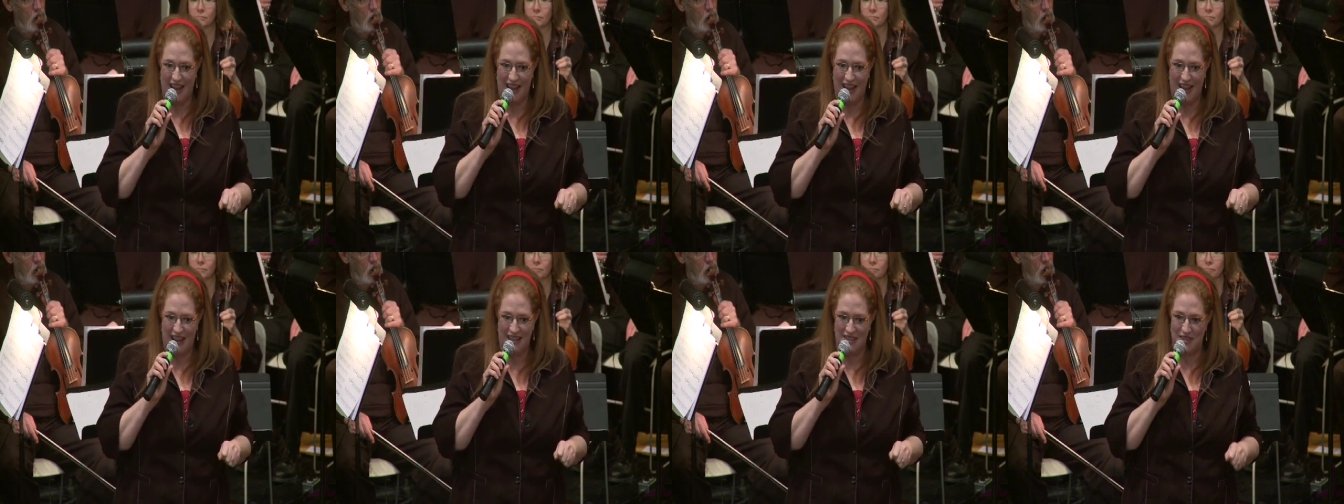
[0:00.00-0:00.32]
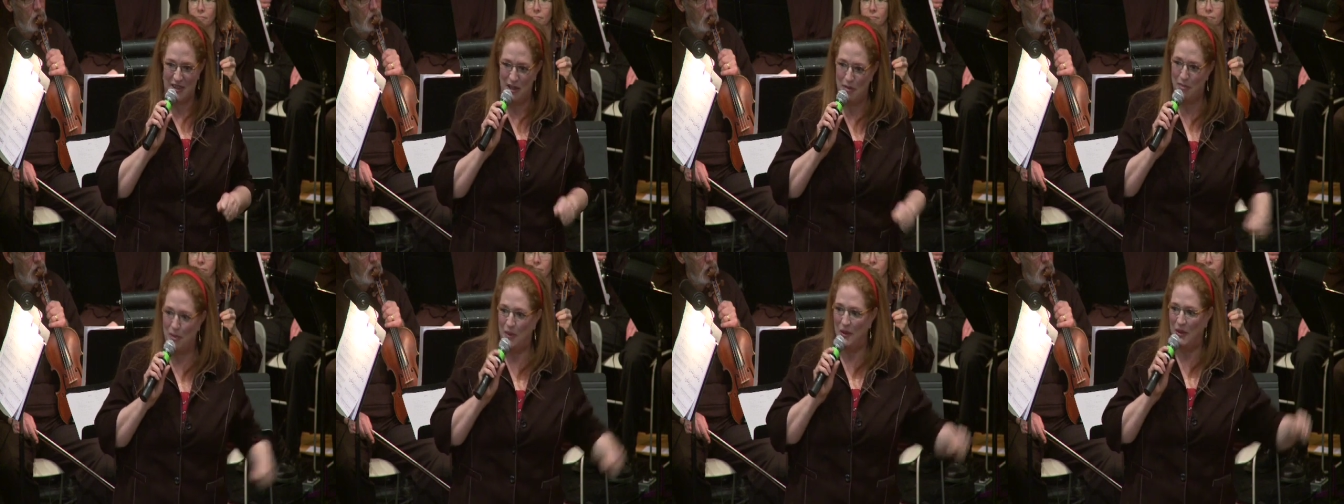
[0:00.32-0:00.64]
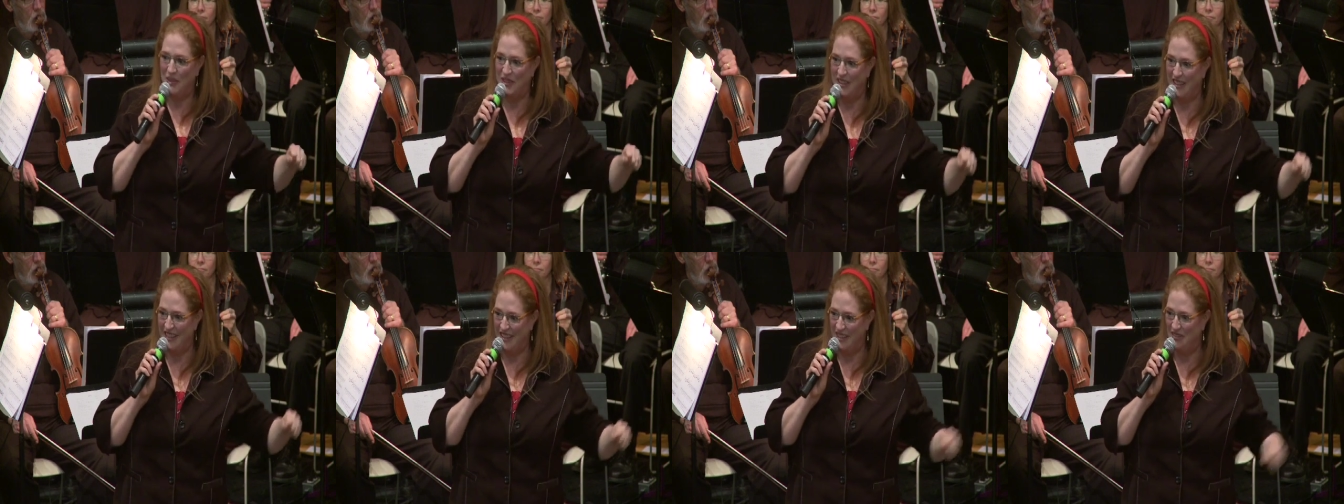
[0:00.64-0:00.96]
And so I
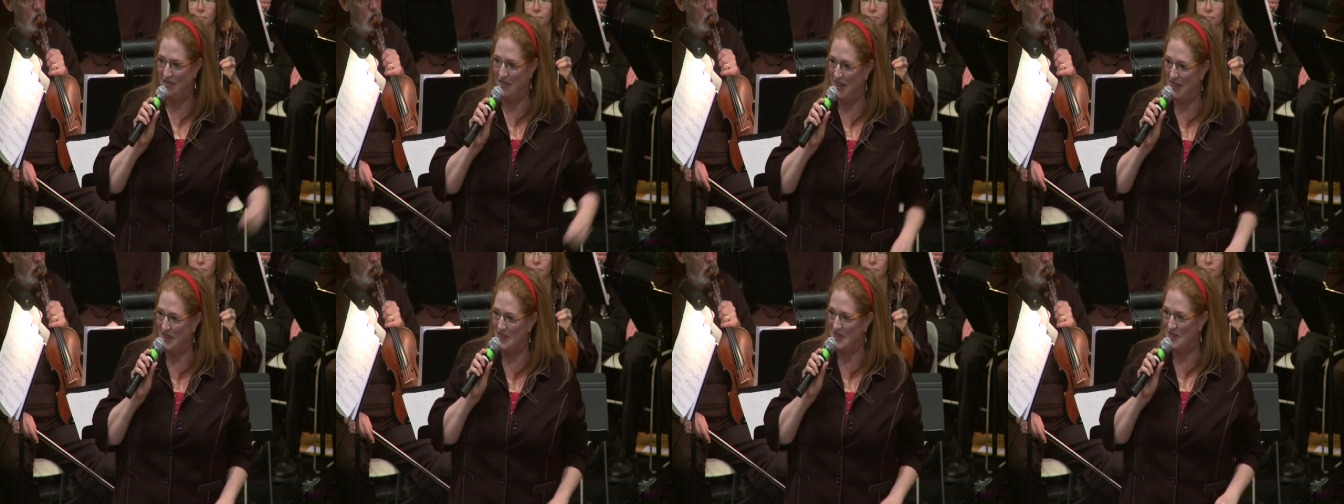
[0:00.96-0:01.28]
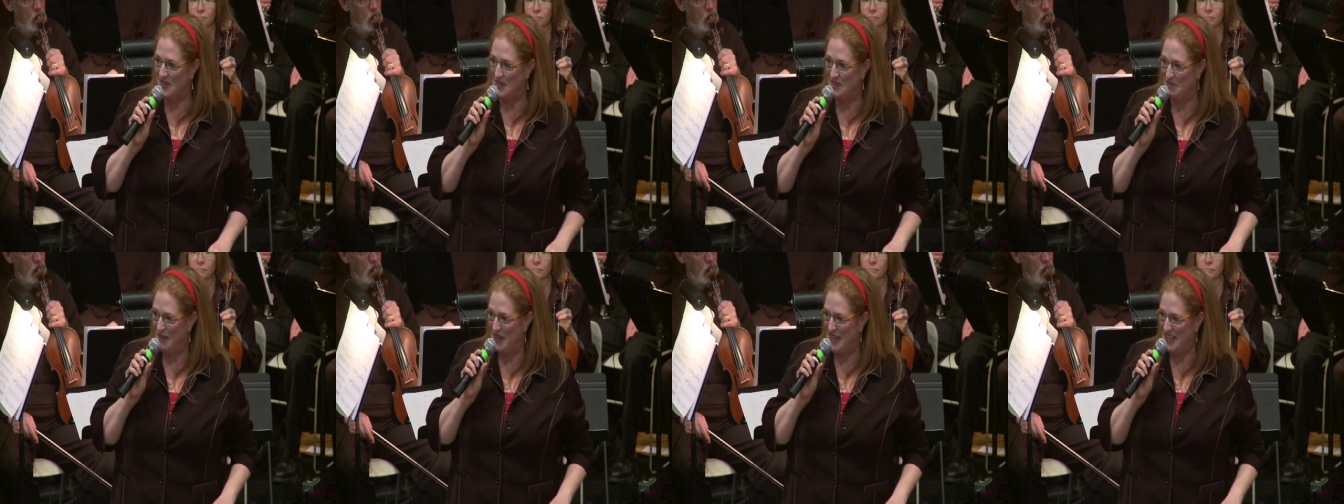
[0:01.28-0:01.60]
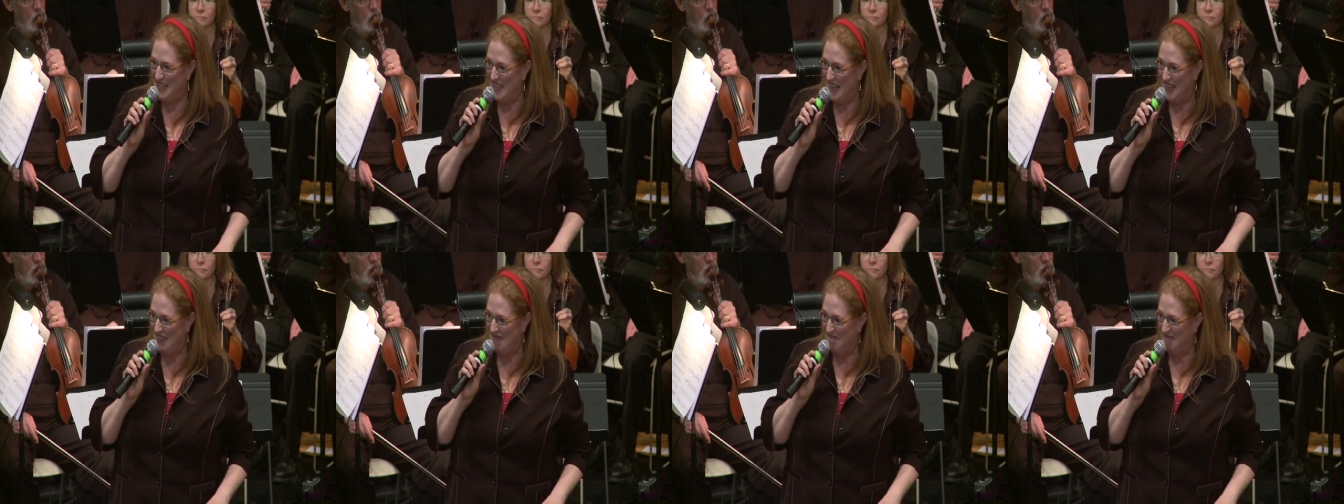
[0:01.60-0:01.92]
pulled in and registered my
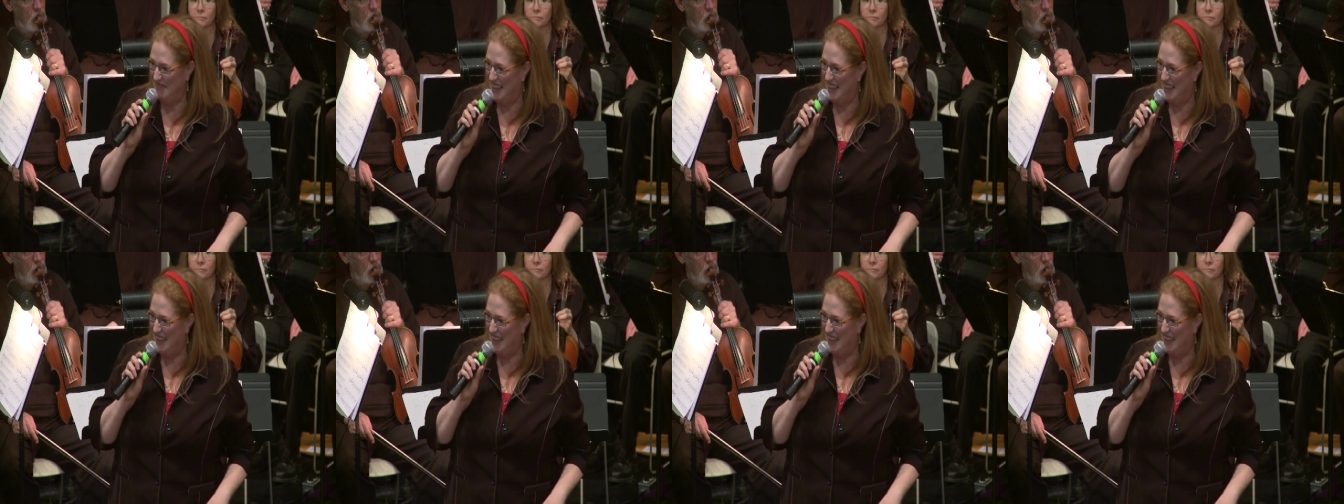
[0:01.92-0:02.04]
son,